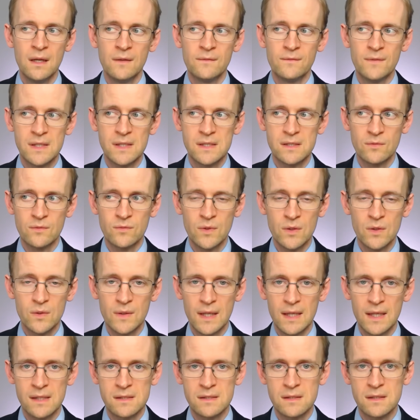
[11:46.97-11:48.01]
visa
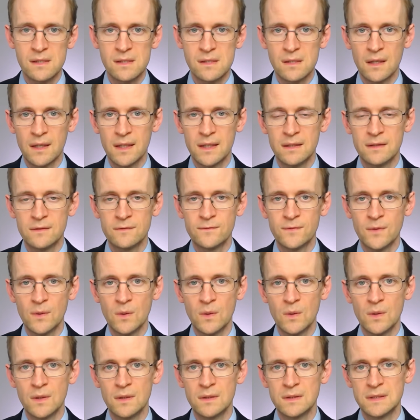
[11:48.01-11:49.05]
route is designed
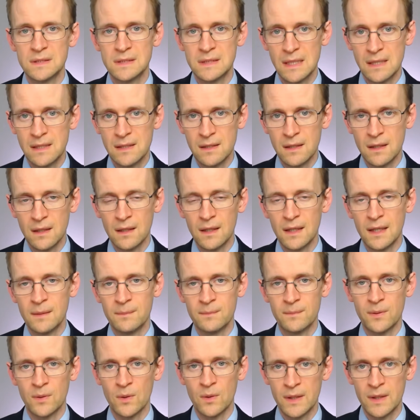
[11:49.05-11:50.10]
for senior
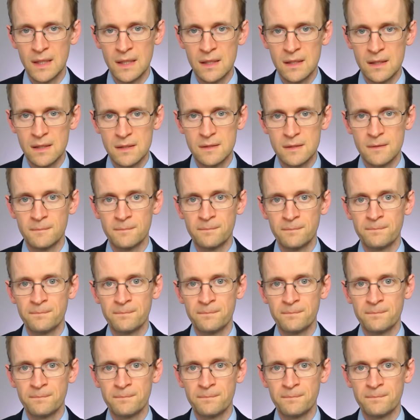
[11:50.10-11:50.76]
employees